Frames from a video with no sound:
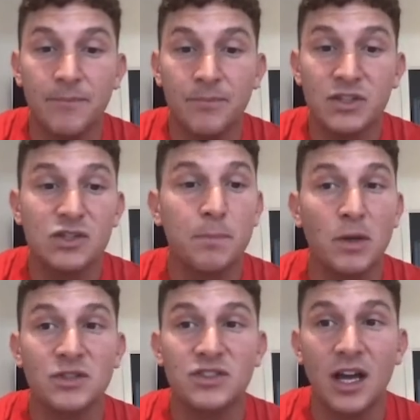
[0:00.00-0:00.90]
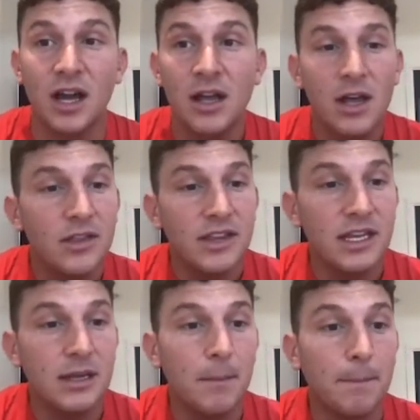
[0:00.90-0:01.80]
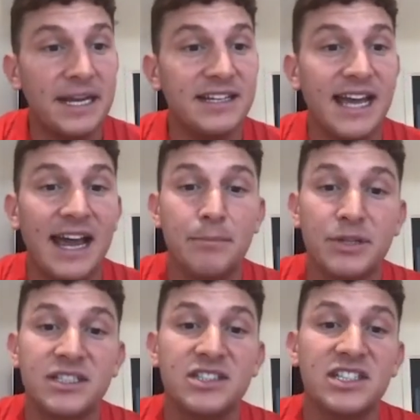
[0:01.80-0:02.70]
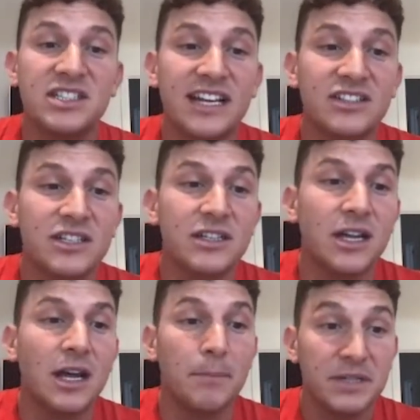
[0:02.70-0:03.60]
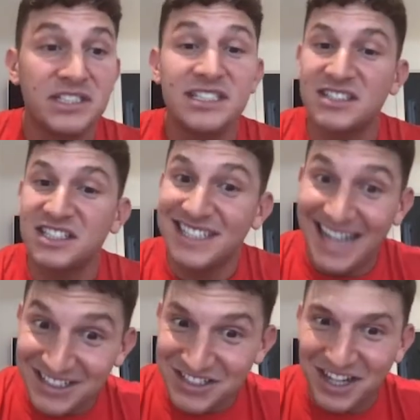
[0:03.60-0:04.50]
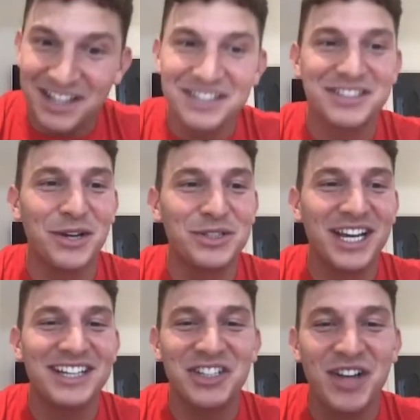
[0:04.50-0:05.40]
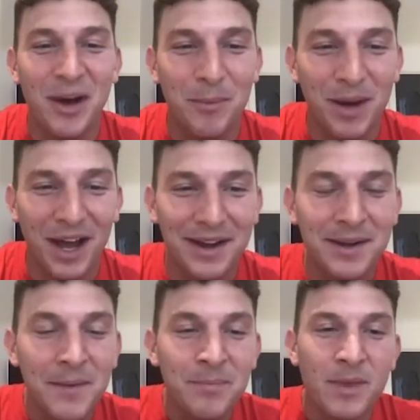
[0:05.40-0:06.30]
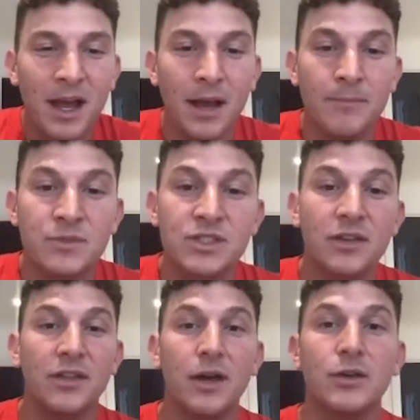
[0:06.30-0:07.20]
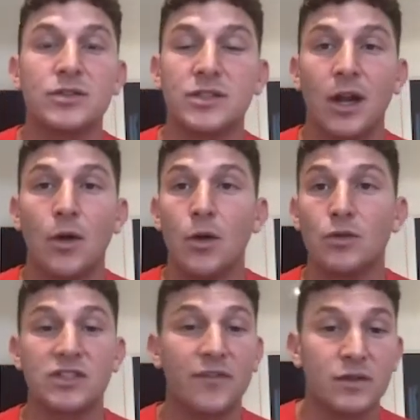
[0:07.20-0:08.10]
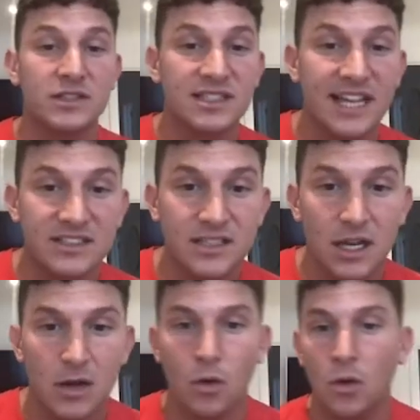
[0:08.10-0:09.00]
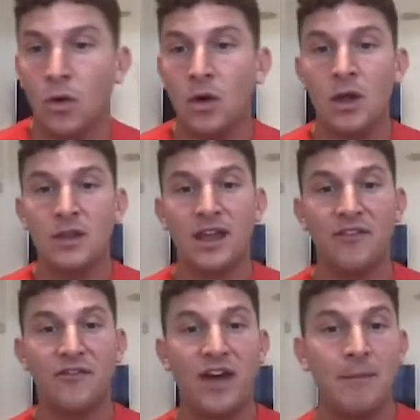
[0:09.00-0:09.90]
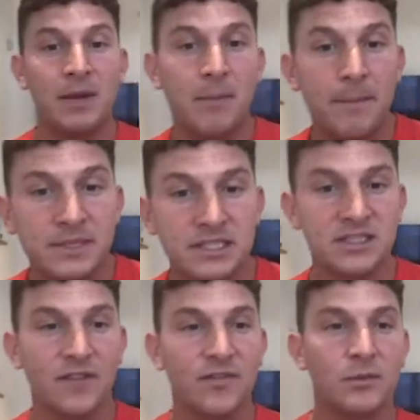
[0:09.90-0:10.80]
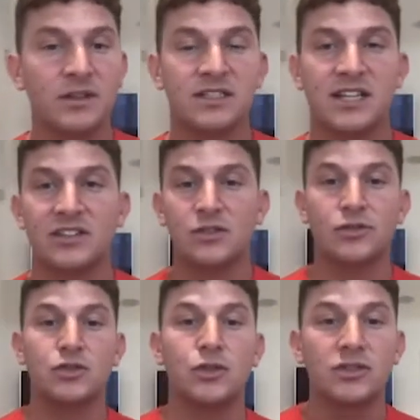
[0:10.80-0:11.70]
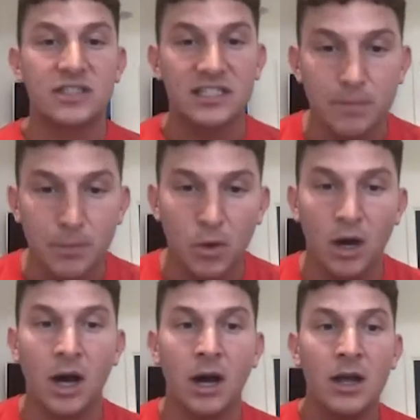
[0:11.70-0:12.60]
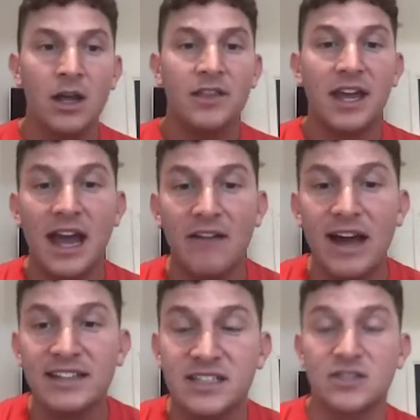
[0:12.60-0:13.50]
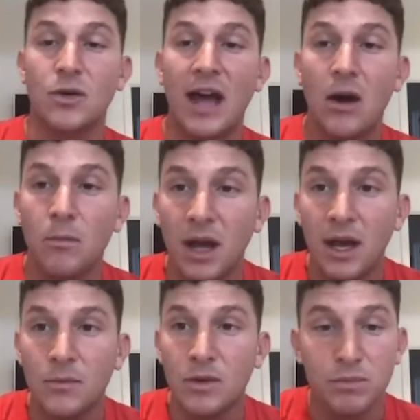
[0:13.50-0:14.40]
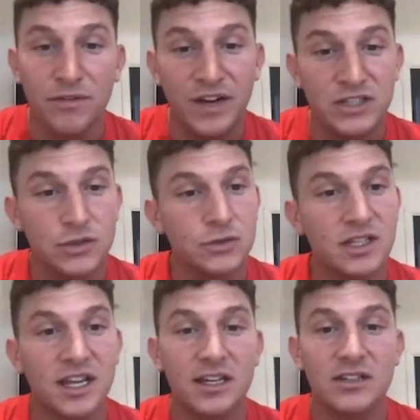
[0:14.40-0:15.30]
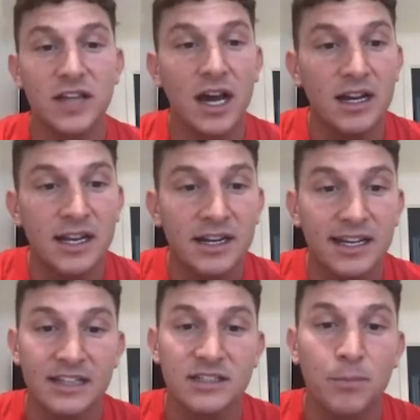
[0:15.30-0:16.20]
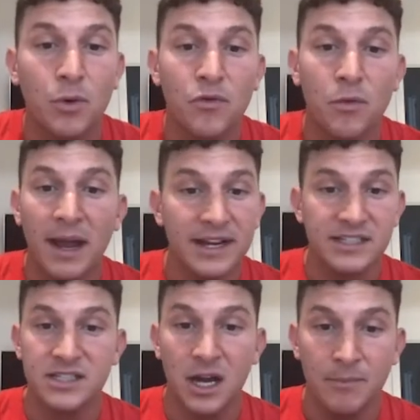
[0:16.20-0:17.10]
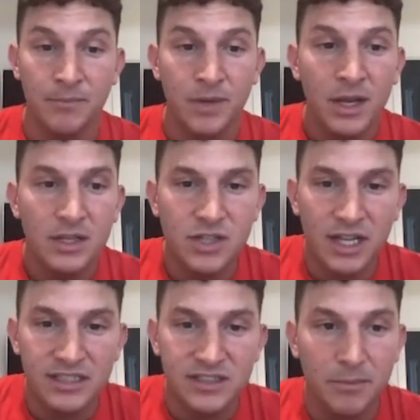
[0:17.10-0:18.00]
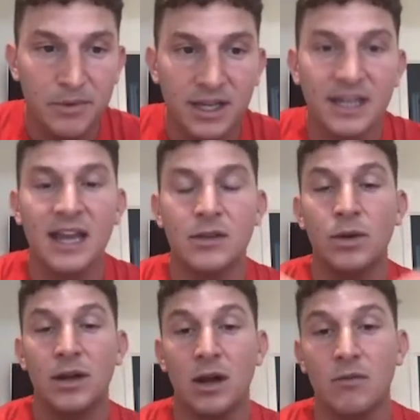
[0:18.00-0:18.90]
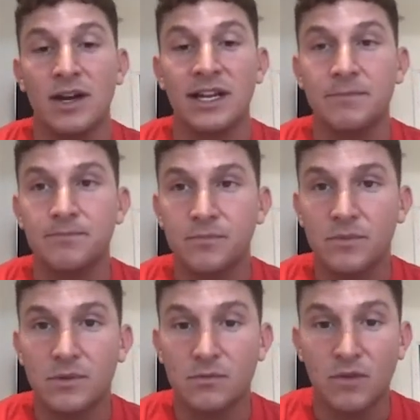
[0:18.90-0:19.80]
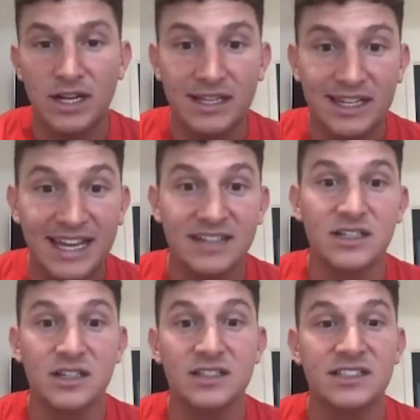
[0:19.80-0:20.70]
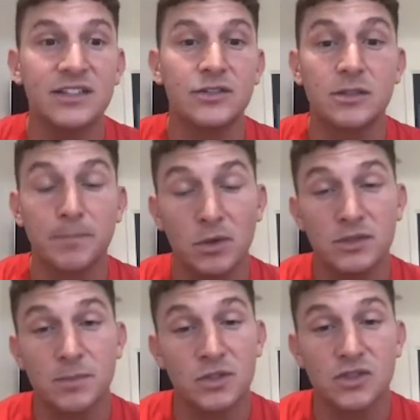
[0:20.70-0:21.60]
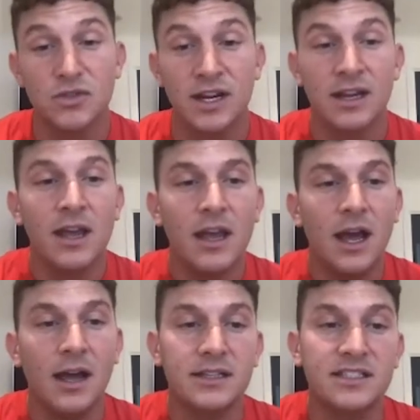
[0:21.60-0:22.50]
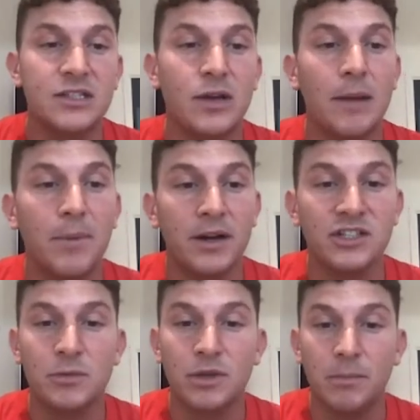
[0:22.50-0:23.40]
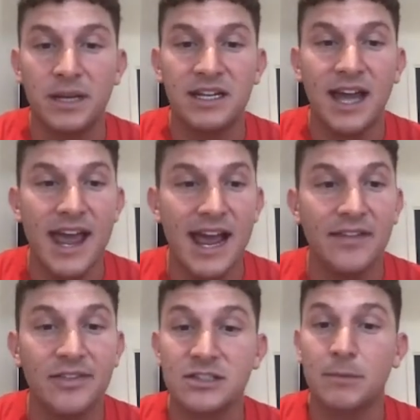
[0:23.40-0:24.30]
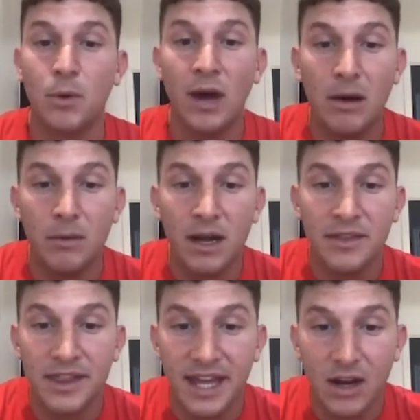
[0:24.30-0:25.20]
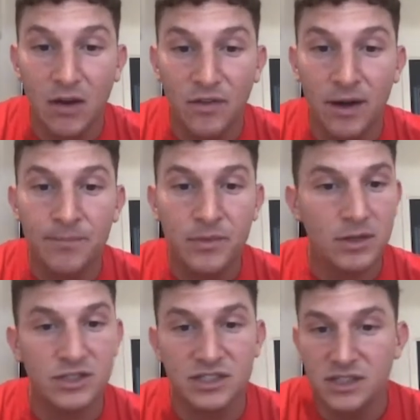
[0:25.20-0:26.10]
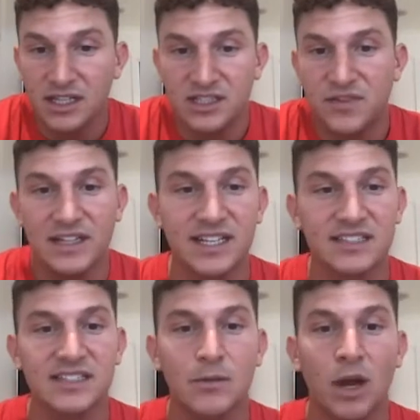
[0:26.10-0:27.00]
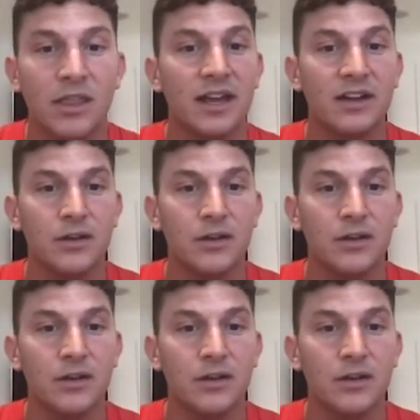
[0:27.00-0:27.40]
sponsor the BDA, British Dyslexia Association helpline, so that those who suffer with dyslexia, or their family members are suffering with dyslexia, or the students they support they have access to a helpline with professionals that they can dial in and get support from at any time. So that's something, again, that we are really keen to continue sponsoring and continue our partnership with the BDA and the support helpline that they offer, it's fantastic work that they do.